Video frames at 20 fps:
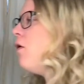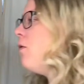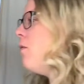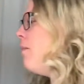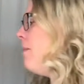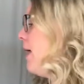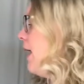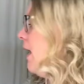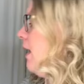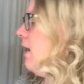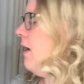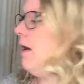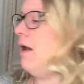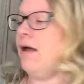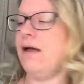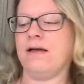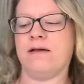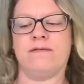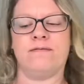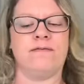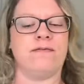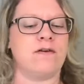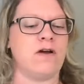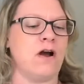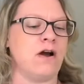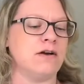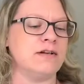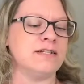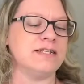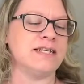bin of
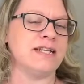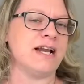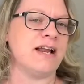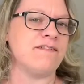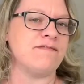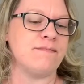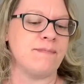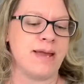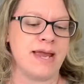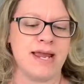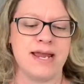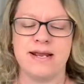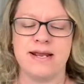cards that I've made,